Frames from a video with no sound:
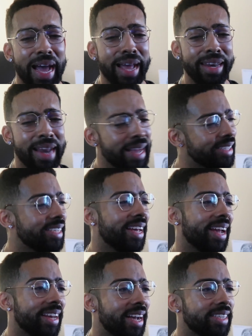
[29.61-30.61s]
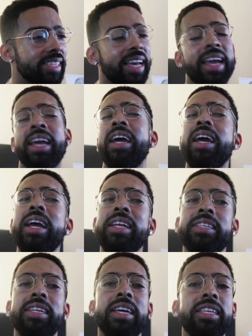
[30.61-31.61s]
Not today.
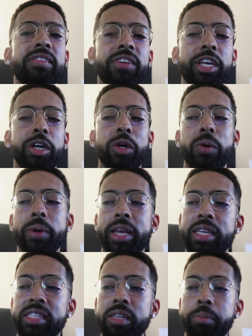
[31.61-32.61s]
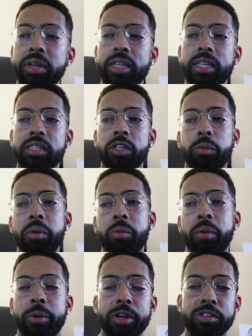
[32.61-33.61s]
Today's video is something that's a little bit
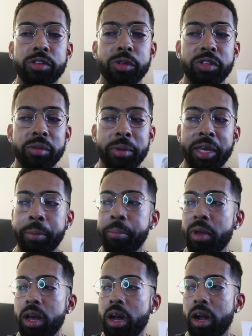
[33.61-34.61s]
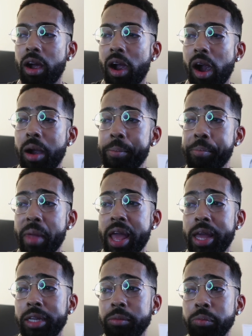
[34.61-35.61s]
more personal to me,
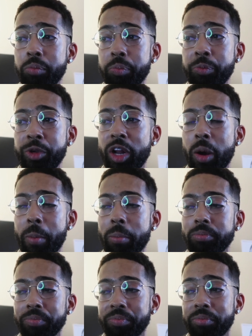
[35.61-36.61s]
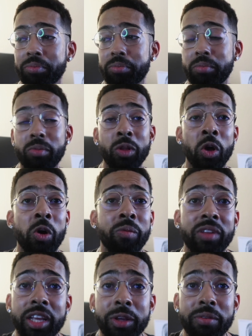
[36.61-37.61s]
and
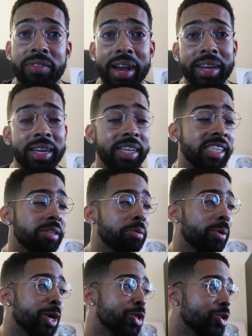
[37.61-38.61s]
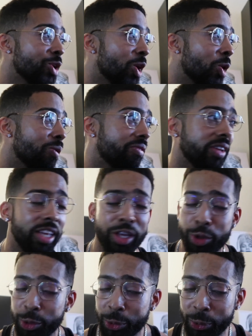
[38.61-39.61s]
hopefully you find it inspirational. Hopefully
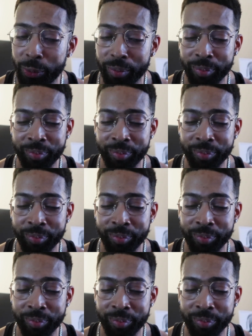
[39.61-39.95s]
you